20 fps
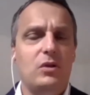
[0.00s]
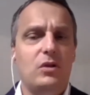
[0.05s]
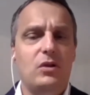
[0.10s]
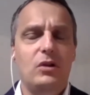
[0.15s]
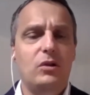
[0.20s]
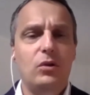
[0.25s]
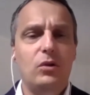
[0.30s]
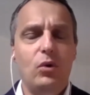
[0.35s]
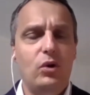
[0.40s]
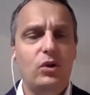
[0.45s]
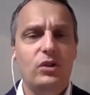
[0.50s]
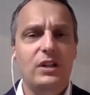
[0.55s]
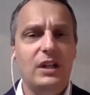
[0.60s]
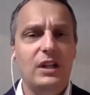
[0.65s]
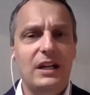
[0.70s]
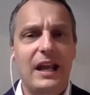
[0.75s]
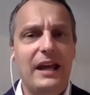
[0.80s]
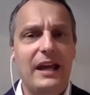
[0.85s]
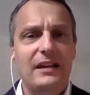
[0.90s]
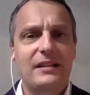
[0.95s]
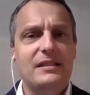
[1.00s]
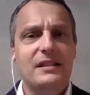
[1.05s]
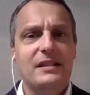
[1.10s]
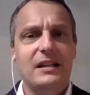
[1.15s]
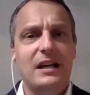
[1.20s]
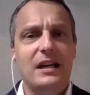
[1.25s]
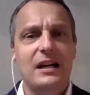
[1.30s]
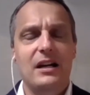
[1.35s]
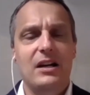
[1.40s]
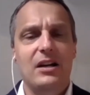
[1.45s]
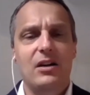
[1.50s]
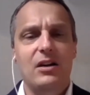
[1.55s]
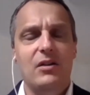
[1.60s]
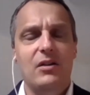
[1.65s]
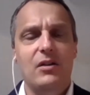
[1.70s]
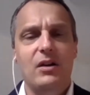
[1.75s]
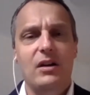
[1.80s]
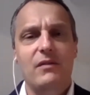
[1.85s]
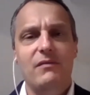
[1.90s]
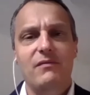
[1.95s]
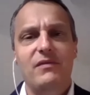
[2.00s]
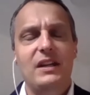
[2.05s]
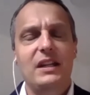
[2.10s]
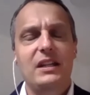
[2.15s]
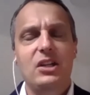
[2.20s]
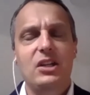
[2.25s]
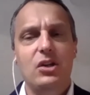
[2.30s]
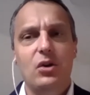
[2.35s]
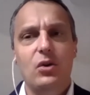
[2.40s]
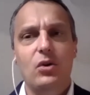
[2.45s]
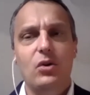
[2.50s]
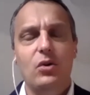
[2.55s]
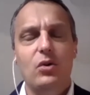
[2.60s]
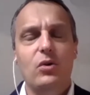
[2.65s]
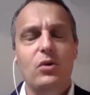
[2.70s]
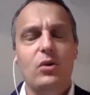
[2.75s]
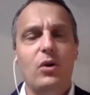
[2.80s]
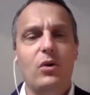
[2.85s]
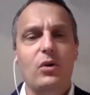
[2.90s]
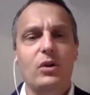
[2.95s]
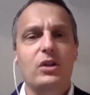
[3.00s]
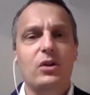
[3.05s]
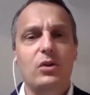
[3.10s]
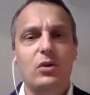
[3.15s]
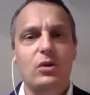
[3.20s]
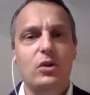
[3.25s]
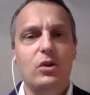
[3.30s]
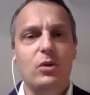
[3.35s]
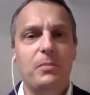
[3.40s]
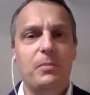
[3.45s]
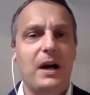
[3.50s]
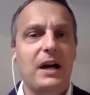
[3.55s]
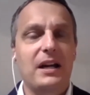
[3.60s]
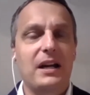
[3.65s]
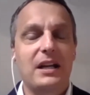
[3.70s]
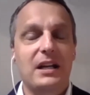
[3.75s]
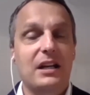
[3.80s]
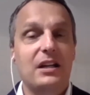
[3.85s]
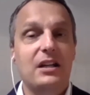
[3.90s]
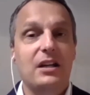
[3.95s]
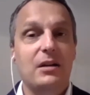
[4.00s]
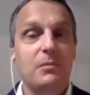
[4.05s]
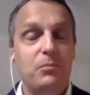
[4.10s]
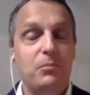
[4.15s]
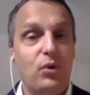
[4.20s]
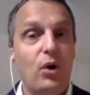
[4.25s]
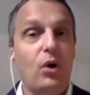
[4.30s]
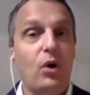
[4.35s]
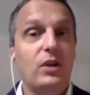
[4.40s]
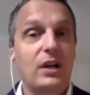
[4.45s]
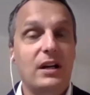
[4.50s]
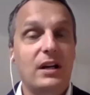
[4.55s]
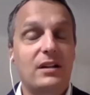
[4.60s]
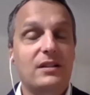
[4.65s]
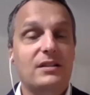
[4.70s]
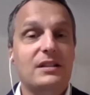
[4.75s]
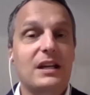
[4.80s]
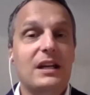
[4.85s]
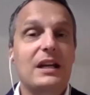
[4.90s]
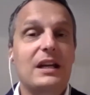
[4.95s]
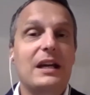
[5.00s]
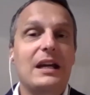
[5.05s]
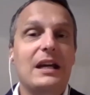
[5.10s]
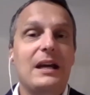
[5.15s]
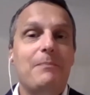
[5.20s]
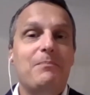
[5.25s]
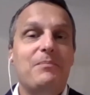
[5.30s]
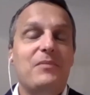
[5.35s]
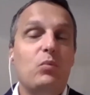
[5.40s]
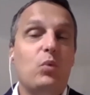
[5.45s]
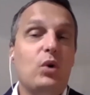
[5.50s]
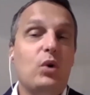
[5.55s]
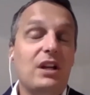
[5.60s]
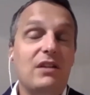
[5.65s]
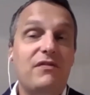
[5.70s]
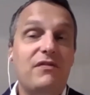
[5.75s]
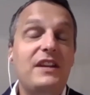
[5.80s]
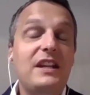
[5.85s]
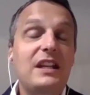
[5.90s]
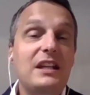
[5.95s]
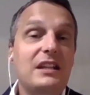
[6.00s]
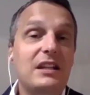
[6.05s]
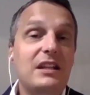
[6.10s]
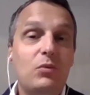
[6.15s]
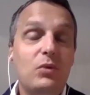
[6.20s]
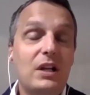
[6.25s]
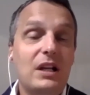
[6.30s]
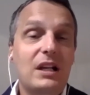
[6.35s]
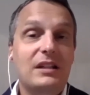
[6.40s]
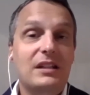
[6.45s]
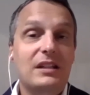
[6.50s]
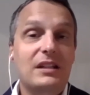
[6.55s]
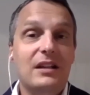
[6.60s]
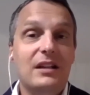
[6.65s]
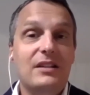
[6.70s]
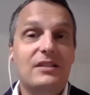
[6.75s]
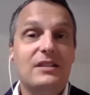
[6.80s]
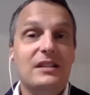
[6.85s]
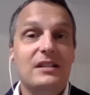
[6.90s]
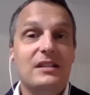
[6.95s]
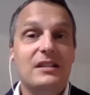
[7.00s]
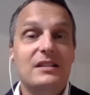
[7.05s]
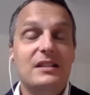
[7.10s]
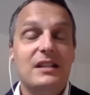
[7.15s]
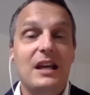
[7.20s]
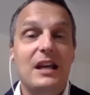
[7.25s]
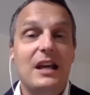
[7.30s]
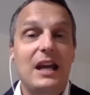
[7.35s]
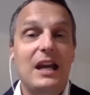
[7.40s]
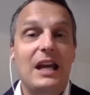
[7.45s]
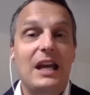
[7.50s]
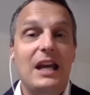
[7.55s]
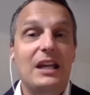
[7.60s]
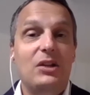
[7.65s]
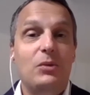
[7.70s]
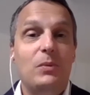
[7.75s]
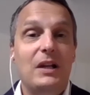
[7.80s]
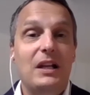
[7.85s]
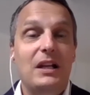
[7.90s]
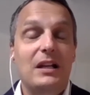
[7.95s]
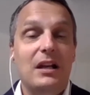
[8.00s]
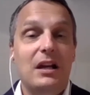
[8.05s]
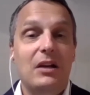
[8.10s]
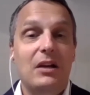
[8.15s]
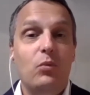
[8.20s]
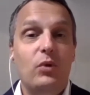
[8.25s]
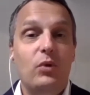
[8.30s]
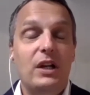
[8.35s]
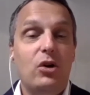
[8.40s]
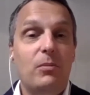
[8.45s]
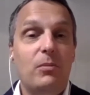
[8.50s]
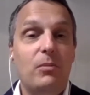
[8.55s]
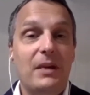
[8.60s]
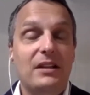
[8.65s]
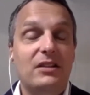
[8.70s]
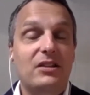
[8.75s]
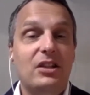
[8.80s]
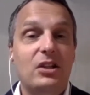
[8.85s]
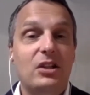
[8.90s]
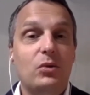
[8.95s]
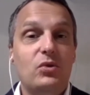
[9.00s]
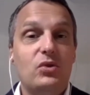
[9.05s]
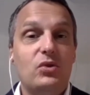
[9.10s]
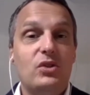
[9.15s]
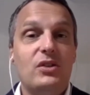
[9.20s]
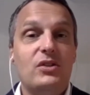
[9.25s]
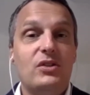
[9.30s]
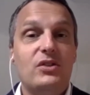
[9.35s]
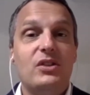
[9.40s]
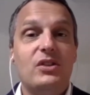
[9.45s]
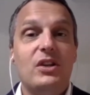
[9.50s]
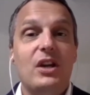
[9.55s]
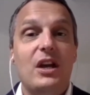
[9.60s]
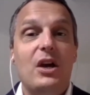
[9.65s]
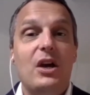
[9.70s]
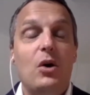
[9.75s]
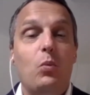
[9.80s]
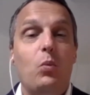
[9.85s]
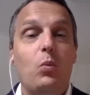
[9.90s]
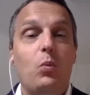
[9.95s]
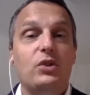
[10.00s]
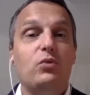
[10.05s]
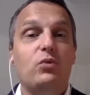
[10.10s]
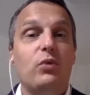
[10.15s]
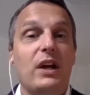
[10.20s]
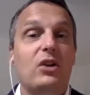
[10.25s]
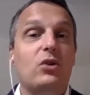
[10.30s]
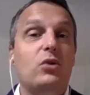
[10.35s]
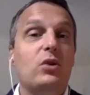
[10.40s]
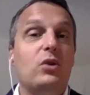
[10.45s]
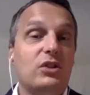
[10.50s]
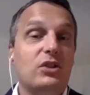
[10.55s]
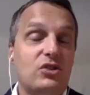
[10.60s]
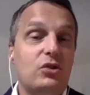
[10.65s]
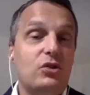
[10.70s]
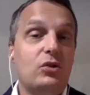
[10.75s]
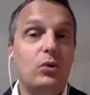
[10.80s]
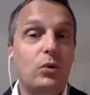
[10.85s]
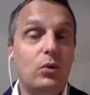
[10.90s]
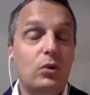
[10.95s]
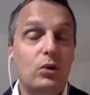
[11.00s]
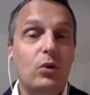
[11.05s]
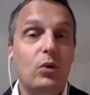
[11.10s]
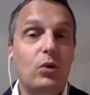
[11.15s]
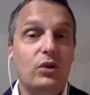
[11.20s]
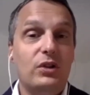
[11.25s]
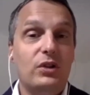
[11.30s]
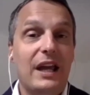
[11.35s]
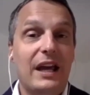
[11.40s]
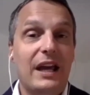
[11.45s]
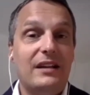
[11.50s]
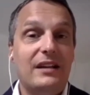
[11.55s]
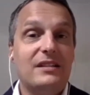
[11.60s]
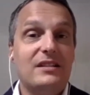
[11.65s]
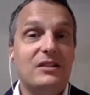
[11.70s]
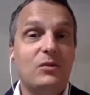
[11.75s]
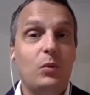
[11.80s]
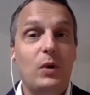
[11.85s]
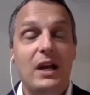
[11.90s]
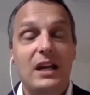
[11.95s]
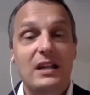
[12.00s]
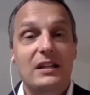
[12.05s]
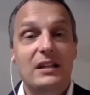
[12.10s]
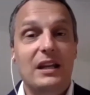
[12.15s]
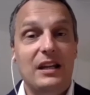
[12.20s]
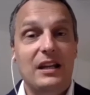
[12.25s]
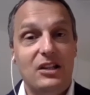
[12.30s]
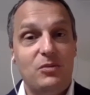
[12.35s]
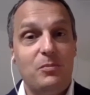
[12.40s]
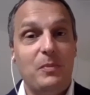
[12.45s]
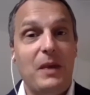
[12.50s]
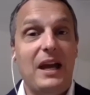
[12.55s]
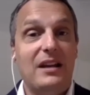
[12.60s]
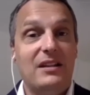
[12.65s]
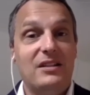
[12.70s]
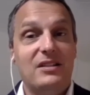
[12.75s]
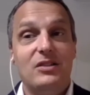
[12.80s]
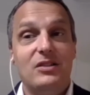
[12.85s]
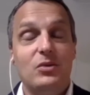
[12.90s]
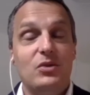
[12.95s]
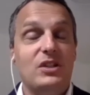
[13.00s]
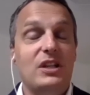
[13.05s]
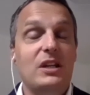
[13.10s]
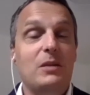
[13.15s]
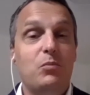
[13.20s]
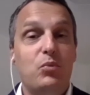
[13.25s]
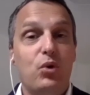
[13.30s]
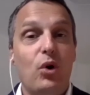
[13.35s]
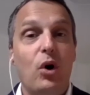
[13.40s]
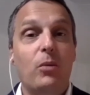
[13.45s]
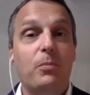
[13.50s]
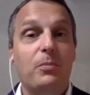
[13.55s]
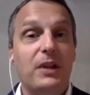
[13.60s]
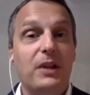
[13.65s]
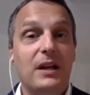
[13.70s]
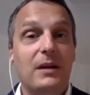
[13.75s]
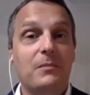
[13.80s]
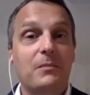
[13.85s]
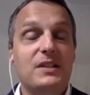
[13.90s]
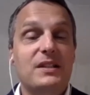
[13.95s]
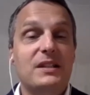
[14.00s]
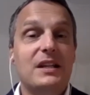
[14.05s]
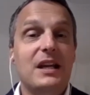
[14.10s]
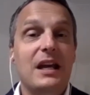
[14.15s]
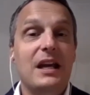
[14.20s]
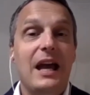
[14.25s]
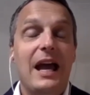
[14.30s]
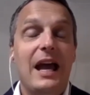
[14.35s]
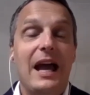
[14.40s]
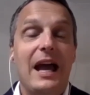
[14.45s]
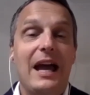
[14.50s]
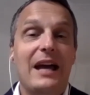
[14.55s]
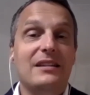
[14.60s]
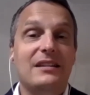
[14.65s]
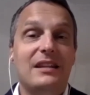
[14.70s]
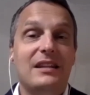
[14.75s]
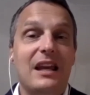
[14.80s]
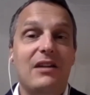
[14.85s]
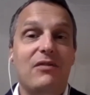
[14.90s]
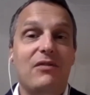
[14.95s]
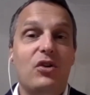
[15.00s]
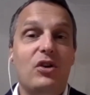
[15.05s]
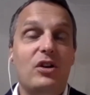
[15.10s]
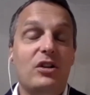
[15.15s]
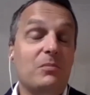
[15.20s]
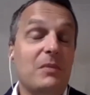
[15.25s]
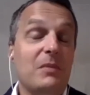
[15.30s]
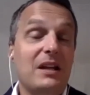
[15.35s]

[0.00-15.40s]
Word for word: look the next video, or you buy another product. What Affinity really does is it will recommend to users what records to look next, where it expects to see problems, and therefore it's